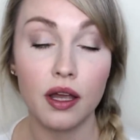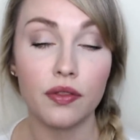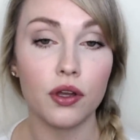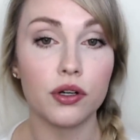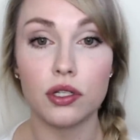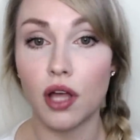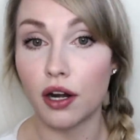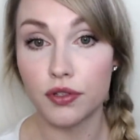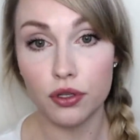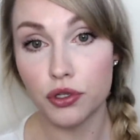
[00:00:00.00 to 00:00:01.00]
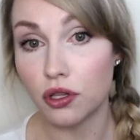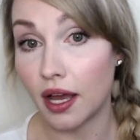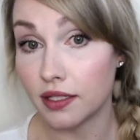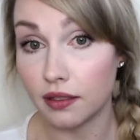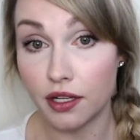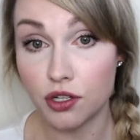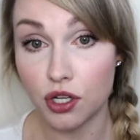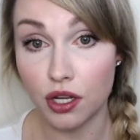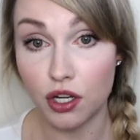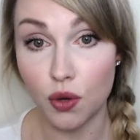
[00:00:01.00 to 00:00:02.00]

There is a lot of social isolation.